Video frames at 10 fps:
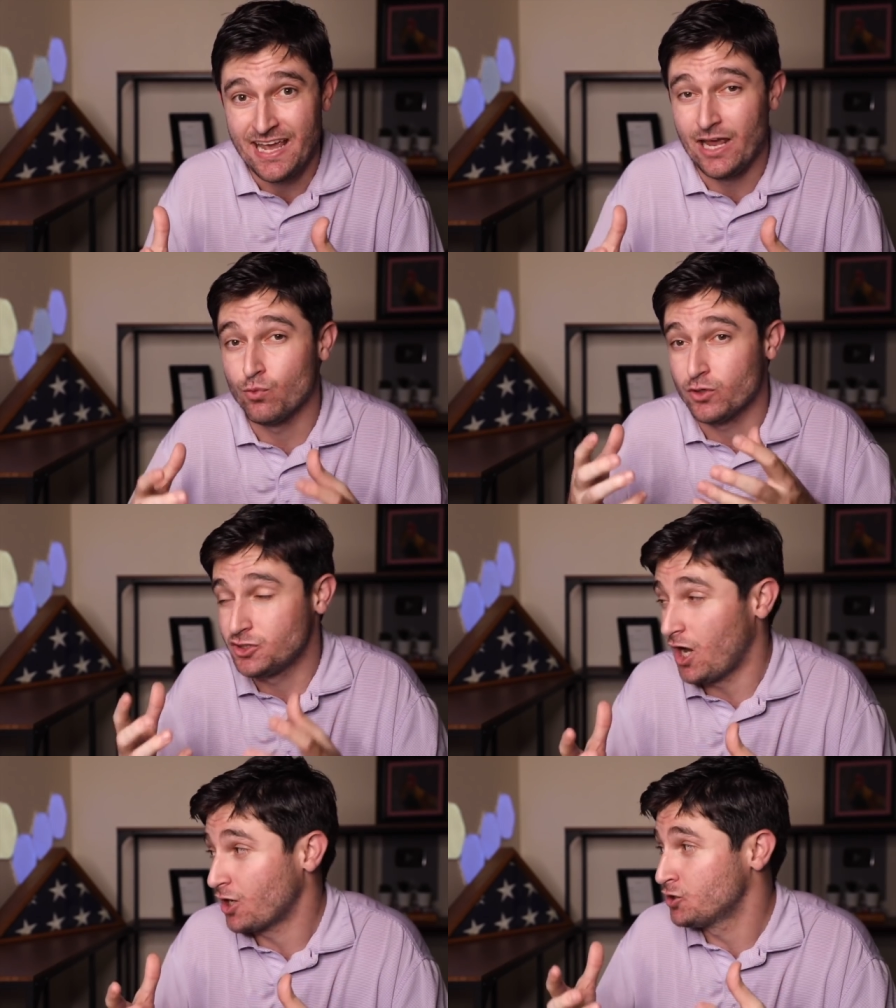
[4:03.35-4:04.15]
and
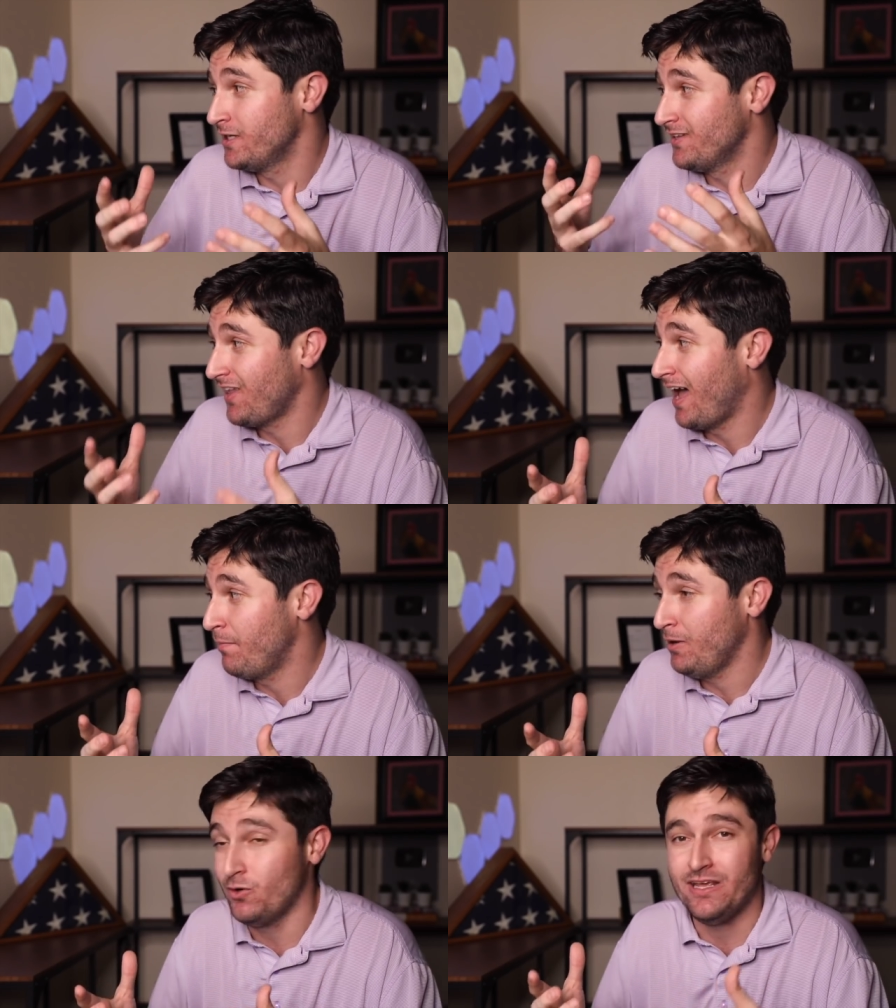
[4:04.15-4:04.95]
reduction in
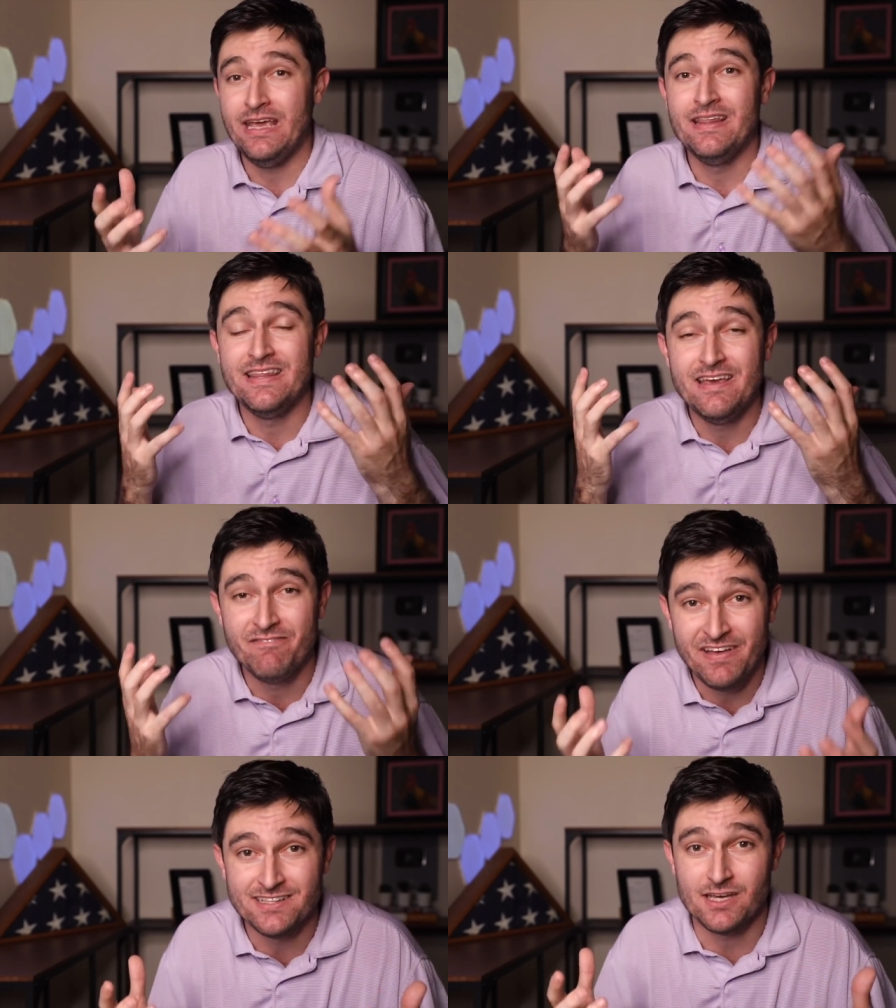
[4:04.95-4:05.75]
liability in the
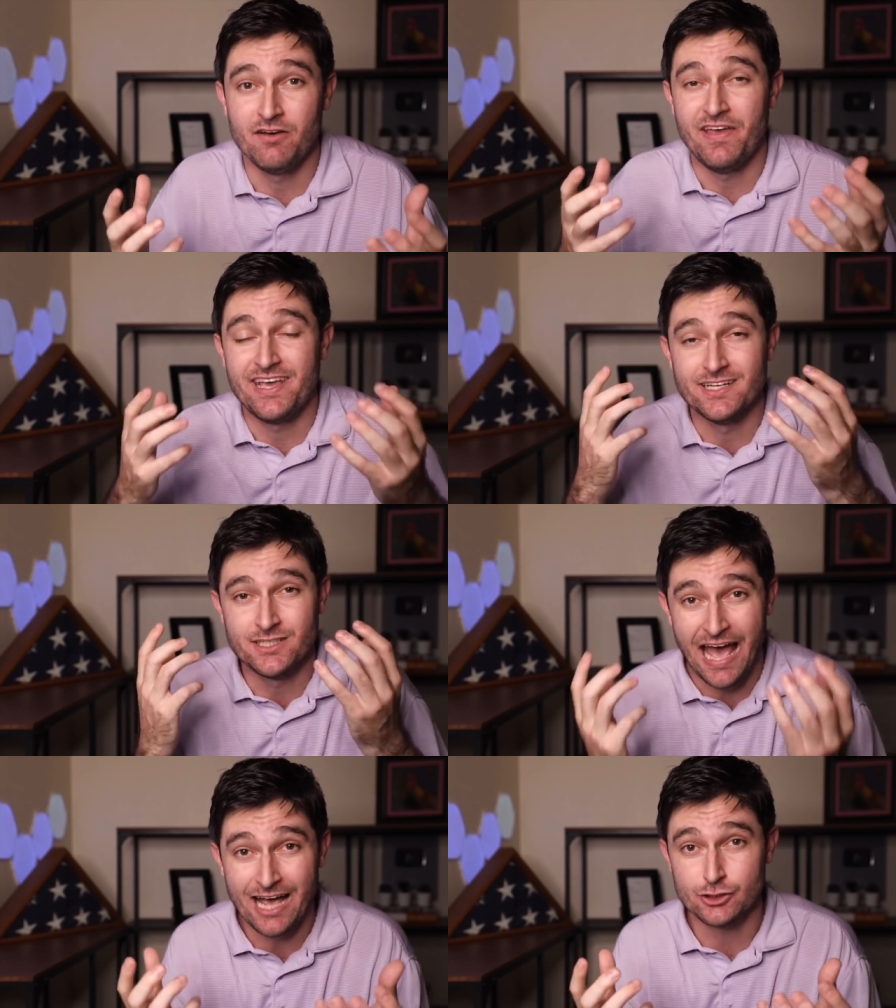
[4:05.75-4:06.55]
event of a
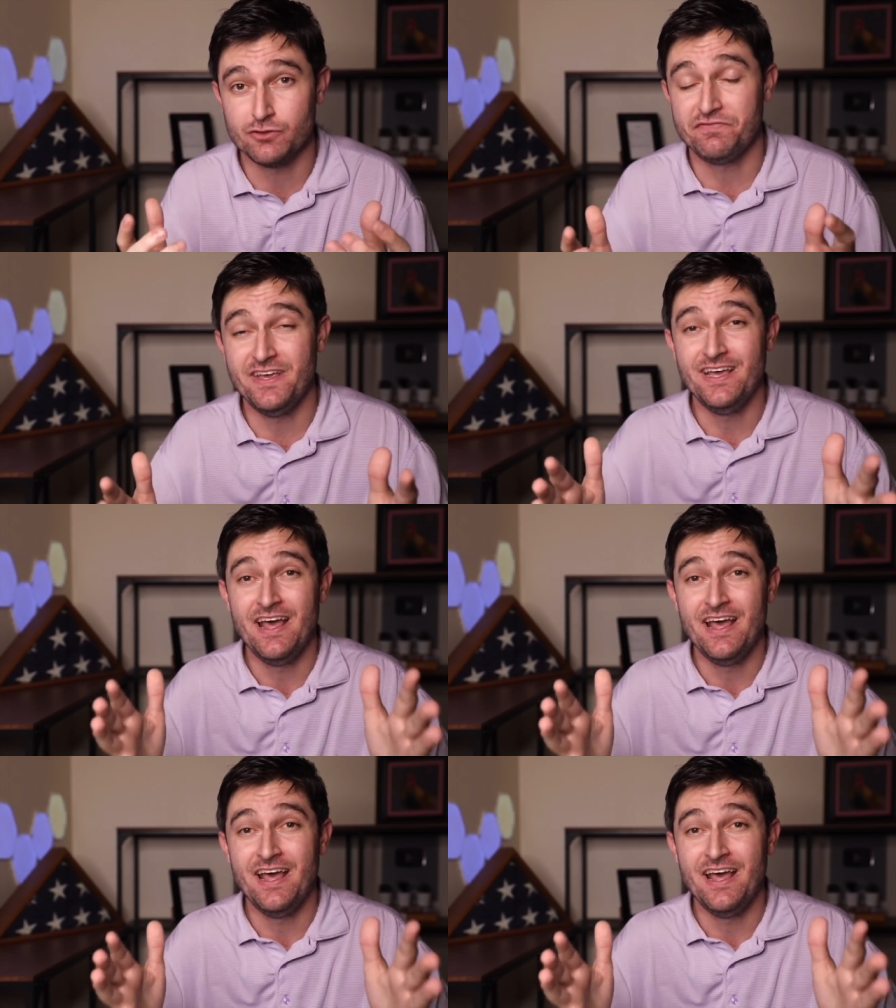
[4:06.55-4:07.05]
catastrophe